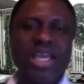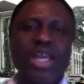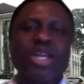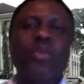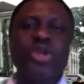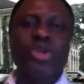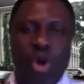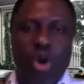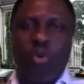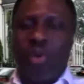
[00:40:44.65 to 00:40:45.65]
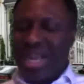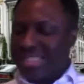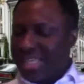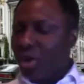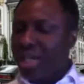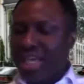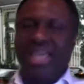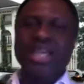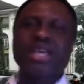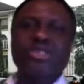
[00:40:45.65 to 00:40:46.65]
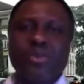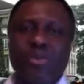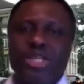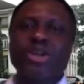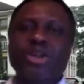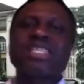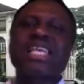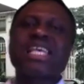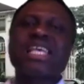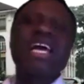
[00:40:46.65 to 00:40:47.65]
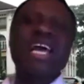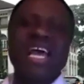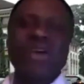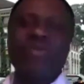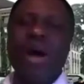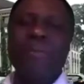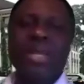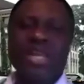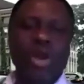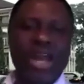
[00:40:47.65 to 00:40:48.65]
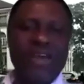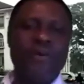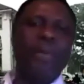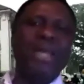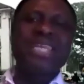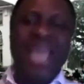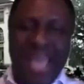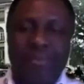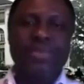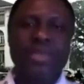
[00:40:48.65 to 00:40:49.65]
now we know where you say, okay, somebody don't take $1 million for per diem,